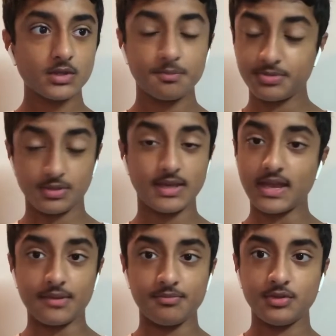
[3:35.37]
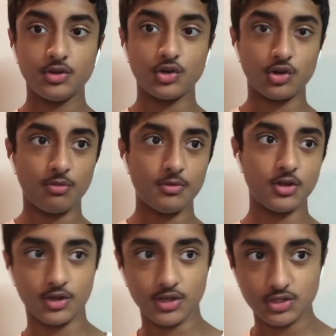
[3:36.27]
But again, you've got to
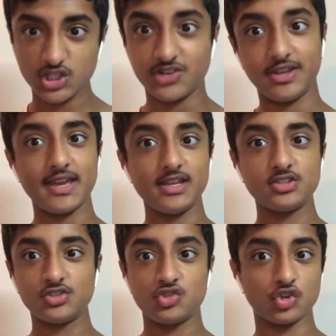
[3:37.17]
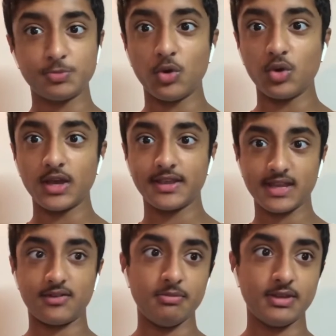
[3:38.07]
look at Jerry Yates, Josh Bowler,
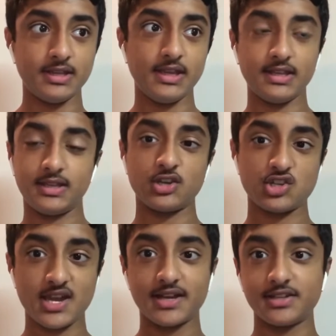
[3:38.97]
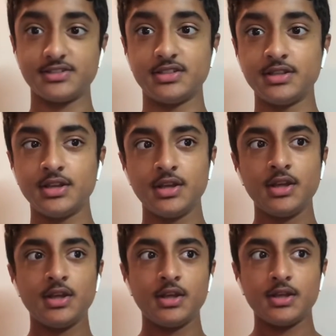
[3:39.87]
Gary Medine, Kishi Anderson.
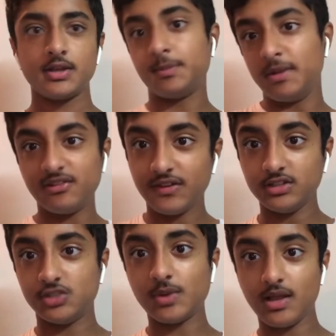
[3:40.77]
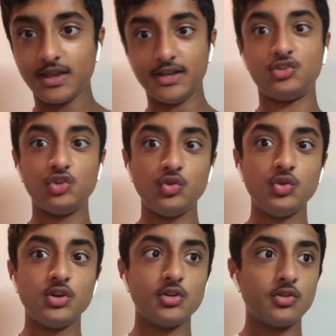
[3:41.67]
Midfield as well, Kenny
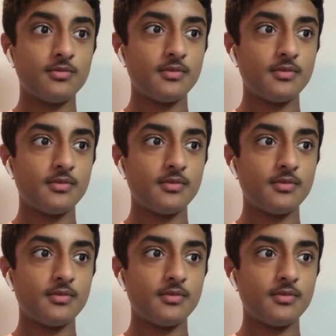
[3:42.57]
Dougal.